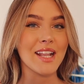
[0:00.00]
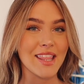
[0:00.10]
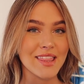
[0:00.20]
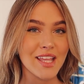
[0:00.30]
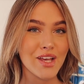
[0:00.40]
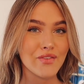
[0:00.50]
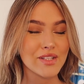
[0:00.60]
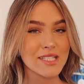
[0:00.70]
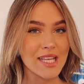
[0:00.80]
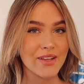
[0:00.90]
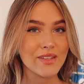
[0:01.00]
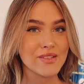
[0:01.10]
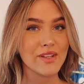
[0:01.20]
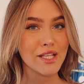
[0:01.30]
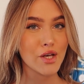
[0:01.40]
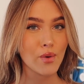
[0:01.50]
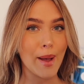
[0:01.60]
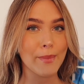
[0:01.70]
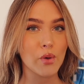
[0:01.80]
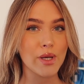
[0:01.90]
And I think for the sake of this video,
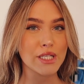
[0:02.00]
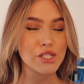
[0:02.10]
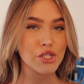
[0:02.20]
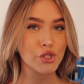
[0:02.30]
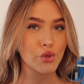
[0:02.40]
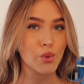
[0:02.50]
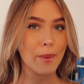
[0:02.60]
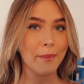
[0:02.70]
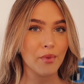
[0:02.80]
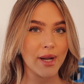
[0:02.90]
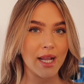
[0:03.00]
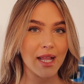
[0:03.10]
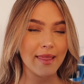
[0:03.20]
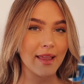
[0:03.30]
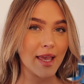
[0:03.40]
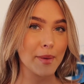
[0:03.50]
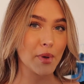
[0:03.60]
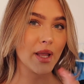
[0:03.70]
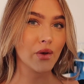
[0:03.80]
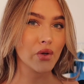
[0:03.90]
I'm going to bring the
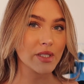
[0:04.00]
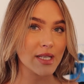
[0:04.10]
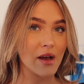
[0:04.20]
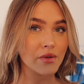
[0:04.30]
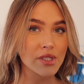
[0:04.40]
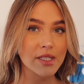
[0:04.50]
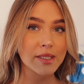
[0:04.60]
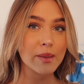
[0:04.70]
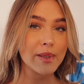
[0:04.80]
camera angle down just a little